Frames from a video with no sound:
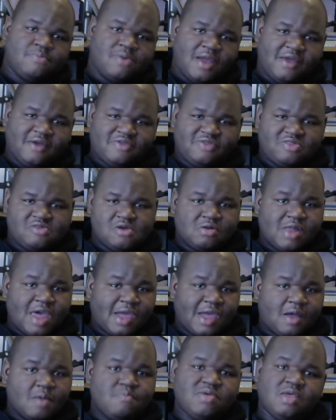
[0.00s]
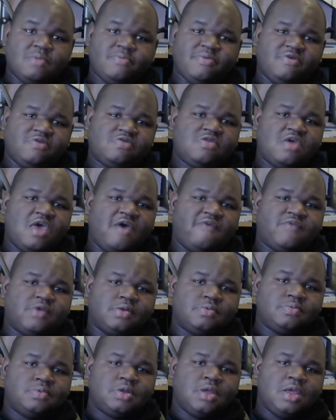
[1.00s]
brakes. They're like a
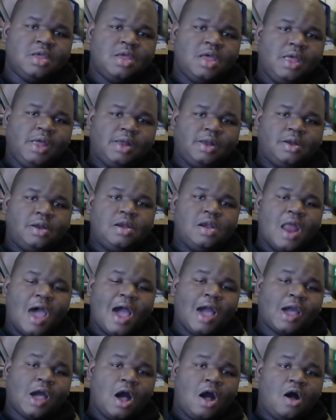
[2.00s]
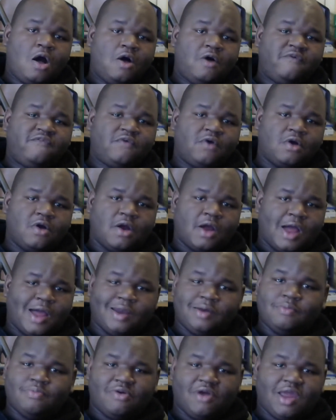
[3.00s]
BB7 knockoff or
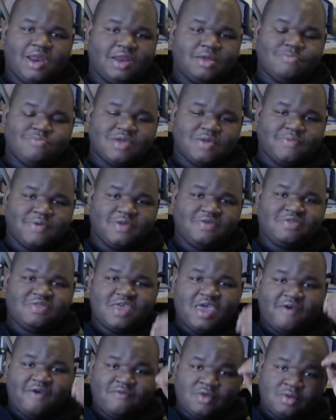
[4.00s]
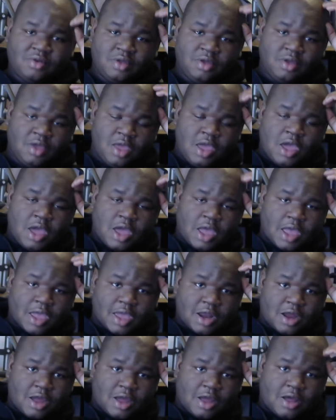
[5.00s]
unbranded BB7,
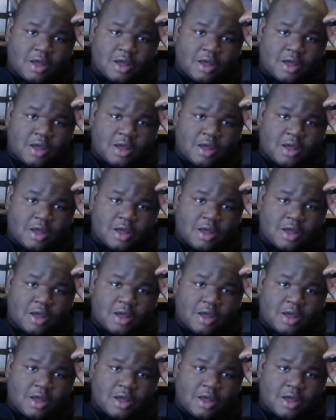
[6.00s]
and